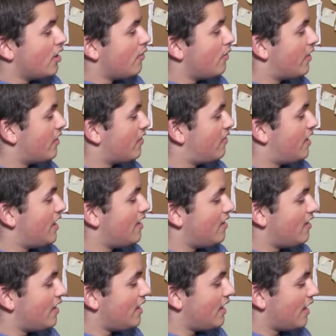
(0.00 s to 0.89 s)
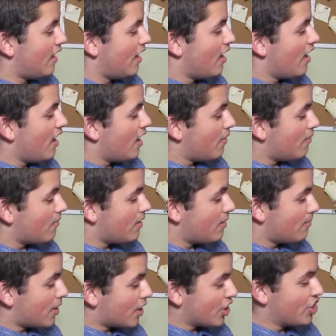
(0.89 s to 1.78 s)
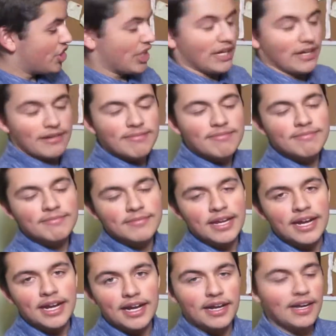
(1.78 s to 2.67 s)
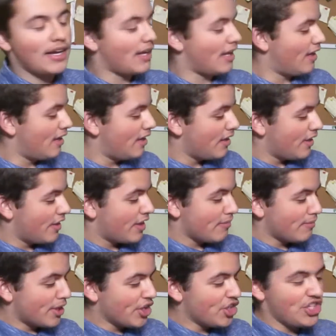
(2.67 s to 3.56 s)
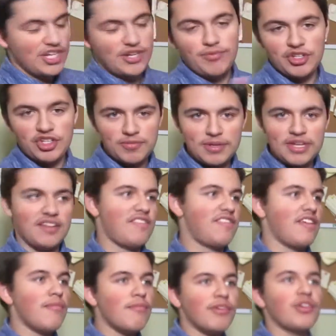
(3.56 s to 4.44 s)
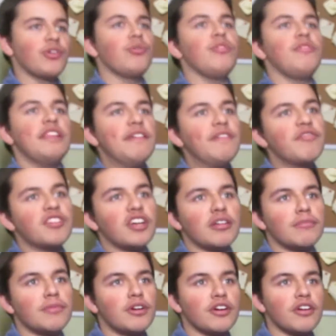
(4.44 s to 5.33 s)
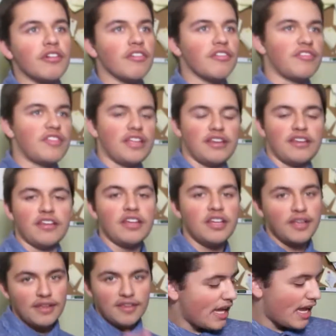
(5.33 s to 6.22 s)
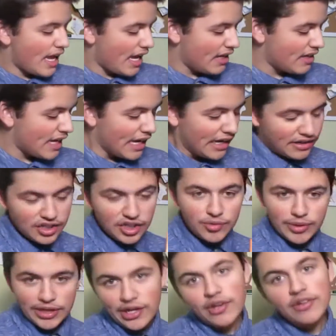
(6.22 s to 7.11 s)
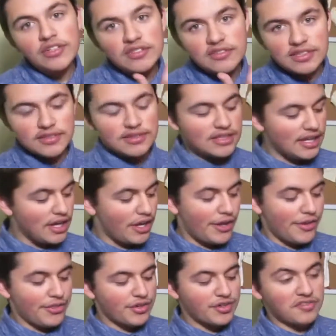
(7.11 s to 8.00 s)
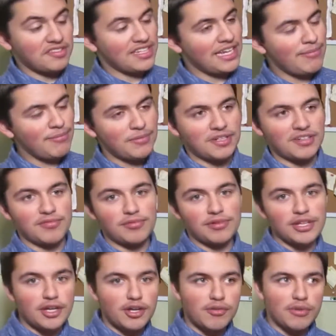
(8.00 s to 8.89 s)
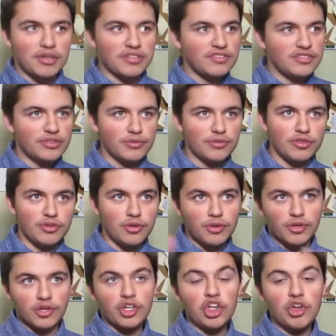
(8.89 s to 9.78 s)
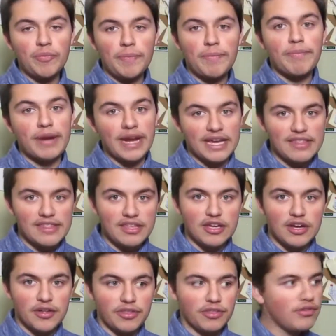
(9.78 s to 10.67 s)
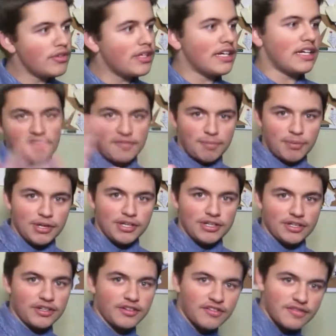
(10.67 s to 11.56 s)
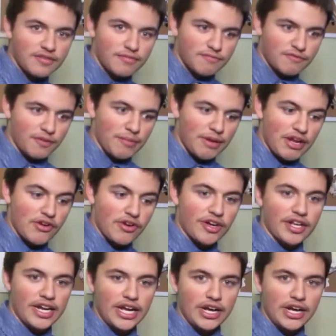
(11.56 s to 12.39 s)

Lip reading: you can see the Martian. Haha. The Martian, which means someone who lives on Mars. And Andy Weir, that's the author's name, because we all want to group by the author. Spoilers from here on